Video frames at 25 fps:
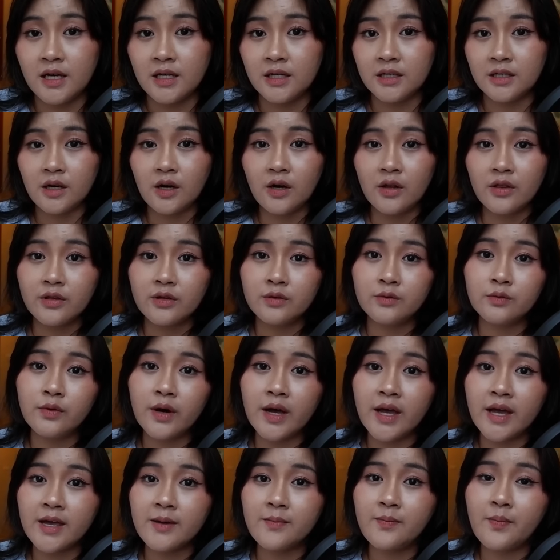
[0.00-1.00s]
And on the
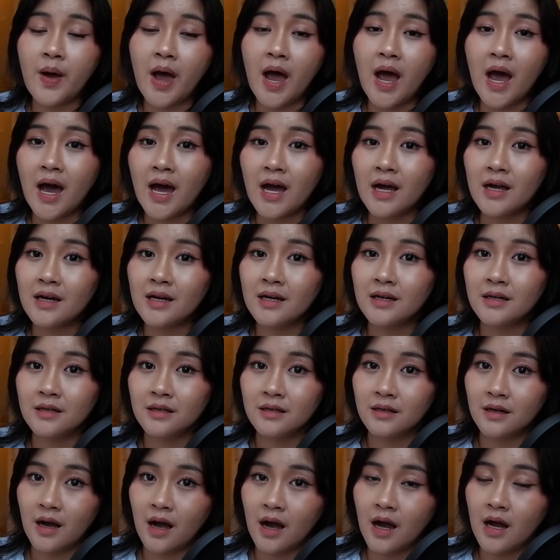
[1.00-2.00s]
way back,
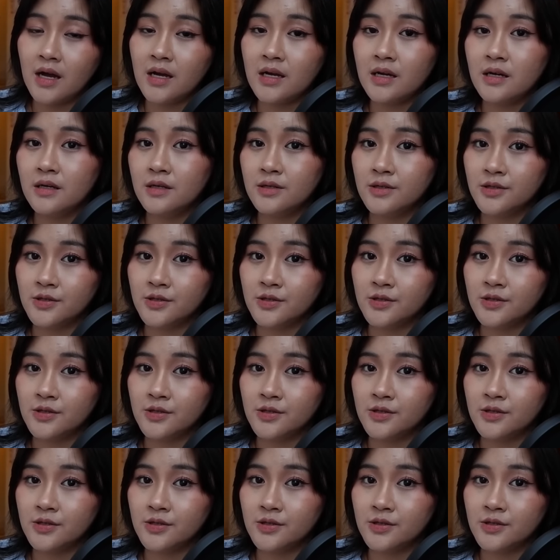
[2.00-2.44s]
I